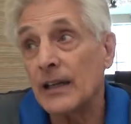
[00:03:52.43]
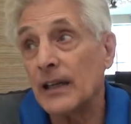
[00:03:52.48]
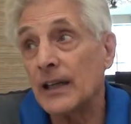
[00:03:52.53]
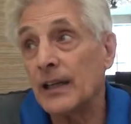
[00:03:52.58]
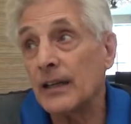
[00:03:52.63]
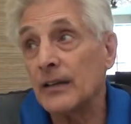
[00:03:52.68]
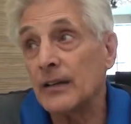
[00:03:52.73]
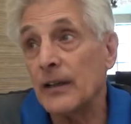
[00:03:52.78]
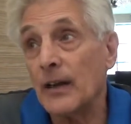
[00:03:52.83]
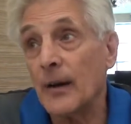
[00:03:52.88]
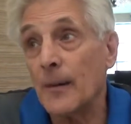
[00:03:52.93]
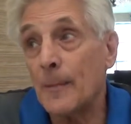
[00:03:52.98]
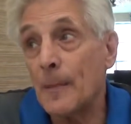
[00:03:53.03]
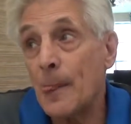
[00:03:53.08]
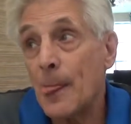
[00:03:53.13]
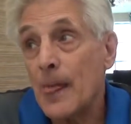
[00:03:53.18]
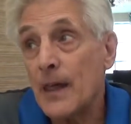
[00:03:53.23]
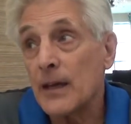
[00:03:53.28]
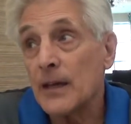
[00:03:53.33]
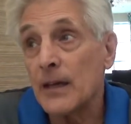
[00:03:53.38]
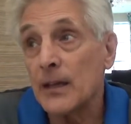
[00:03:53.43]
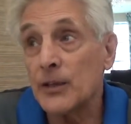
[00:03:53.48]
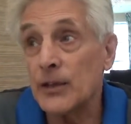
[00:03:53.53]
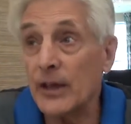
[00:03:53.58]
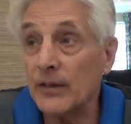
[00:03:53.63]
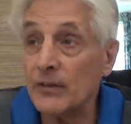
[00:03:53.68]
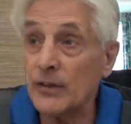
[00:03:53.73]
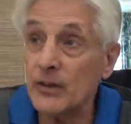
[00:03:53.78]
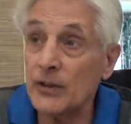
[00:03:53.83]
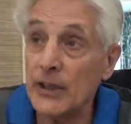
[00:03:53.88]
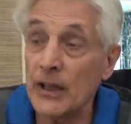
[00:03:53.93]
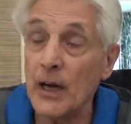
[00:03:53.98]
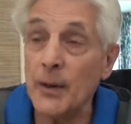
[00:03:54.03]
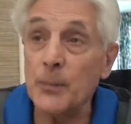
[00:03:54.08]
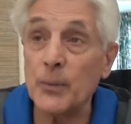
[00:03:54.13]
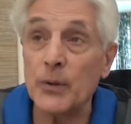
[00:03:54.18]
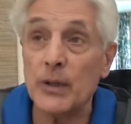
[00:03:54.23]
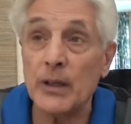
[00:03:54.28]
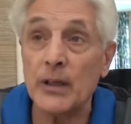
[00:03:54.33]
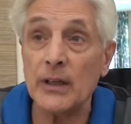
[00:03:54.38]
and um, and you have to stay
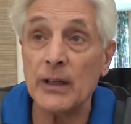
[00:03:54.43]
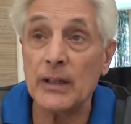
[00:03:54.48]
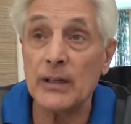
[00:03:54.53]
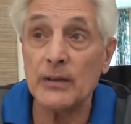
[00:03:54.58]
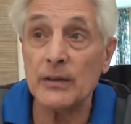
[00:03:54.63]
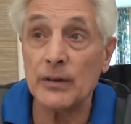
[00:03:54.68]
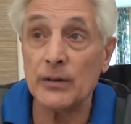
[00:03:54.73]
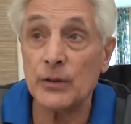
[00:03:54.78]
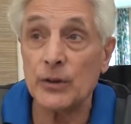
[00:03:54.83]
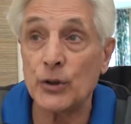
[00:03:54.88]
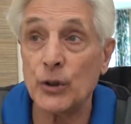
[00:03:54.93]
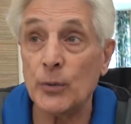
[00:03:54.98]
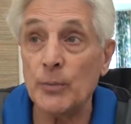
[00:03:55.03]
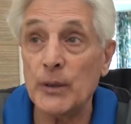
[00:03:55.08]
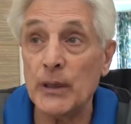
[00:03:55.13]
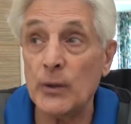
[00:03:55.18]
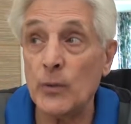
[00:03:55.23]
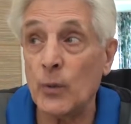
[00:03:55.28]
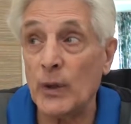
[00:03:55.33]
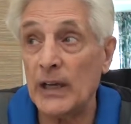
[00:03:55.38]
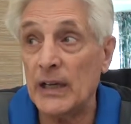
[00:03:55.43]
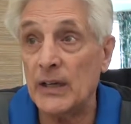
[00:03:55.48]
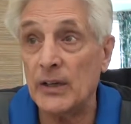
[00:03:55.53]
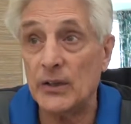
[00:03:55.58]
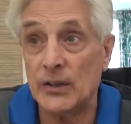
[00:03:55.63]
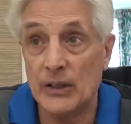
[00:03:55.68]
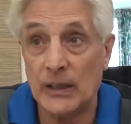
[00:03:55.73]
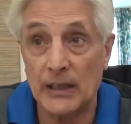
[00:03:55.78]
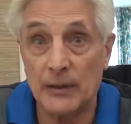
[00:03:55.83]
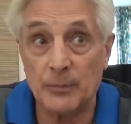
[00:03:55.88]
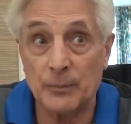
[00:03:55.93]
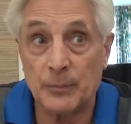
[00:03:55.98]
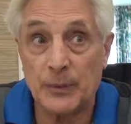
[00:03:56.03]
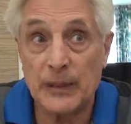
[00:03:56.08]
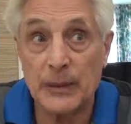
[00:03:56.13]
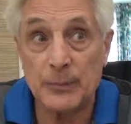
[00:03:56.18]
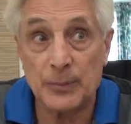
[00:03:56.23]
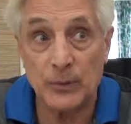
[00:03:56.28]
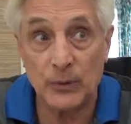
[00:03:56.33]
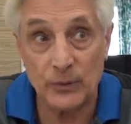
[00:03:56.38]
up with it. And there's so many ways that
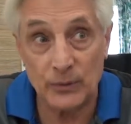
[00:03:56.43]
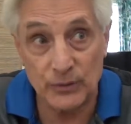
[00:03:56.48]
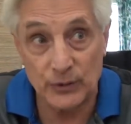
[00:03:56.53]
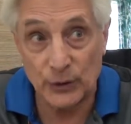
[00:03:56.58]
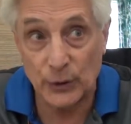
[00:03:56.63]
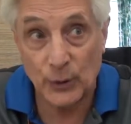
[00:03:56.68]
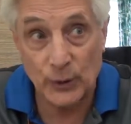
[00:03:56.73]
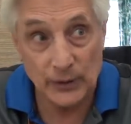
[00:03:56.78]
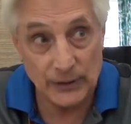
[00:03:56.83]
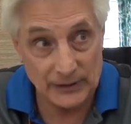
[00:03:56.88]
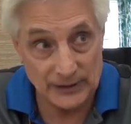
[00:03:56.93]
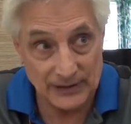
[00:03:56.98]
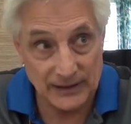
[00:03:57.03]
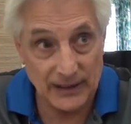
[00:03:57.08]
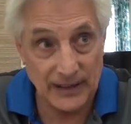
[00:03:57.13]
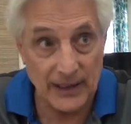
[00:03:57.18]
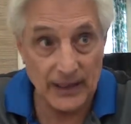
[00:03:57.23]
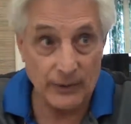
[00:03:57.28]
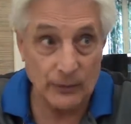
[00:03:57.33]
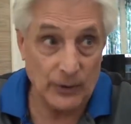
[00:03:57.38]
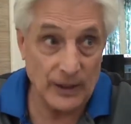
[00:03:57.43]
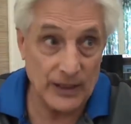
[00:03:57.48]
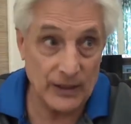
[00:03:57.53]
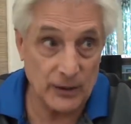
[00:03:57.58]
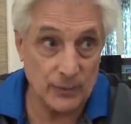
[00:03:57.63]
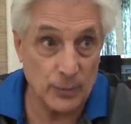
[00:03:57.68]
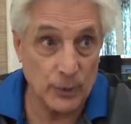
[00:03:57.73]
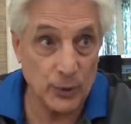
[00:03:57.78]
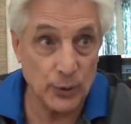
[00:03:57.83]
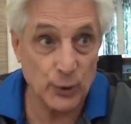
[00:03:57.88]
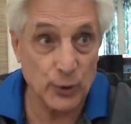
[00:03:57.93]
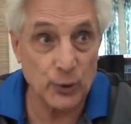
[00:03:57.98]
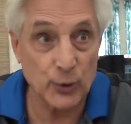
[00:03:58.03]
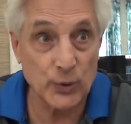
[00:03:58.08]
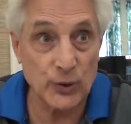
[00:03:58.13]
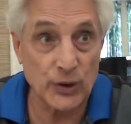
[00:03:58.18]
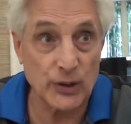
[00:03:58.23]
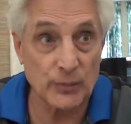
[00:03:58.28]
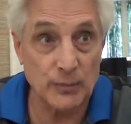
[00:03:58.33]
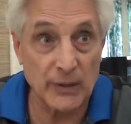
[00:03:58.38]
people do it today, as opposed
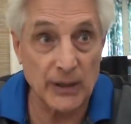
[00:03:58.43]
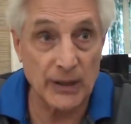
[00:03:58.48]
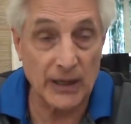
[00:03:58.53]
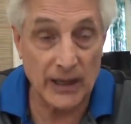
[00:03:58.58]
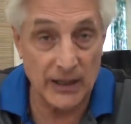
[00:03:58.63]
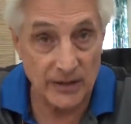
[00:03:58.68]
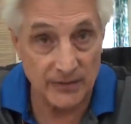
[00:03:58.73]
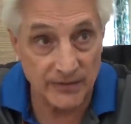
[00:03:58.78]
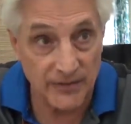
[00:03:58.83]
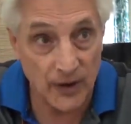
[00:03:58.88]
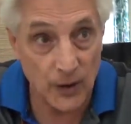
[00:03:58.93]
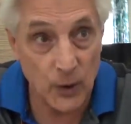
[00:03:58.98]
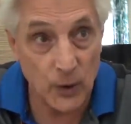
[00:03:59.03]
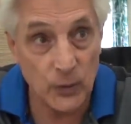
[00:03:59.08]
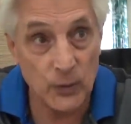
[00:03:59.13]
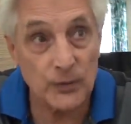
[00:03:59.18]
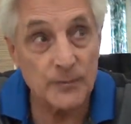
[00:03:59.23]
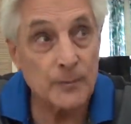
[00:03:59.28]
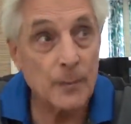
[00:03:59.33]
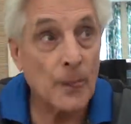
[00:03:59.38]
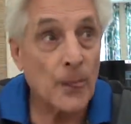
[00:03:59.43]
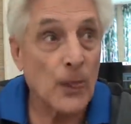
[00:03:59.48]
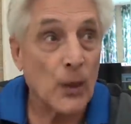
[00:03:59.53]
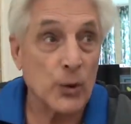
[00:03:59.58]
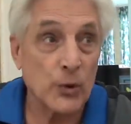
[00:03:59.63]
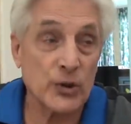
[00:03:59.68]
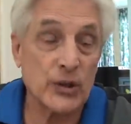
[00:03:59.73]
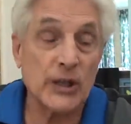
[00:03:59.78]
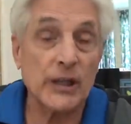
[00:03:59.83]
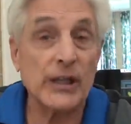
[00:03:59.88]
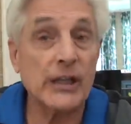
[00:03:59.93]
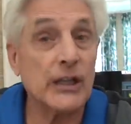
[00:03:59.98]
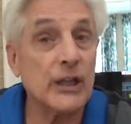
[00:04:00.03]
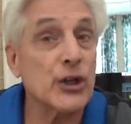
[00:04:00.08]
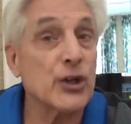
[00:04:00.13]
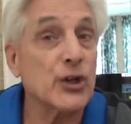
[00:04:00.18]
to just being on the phone or sitting in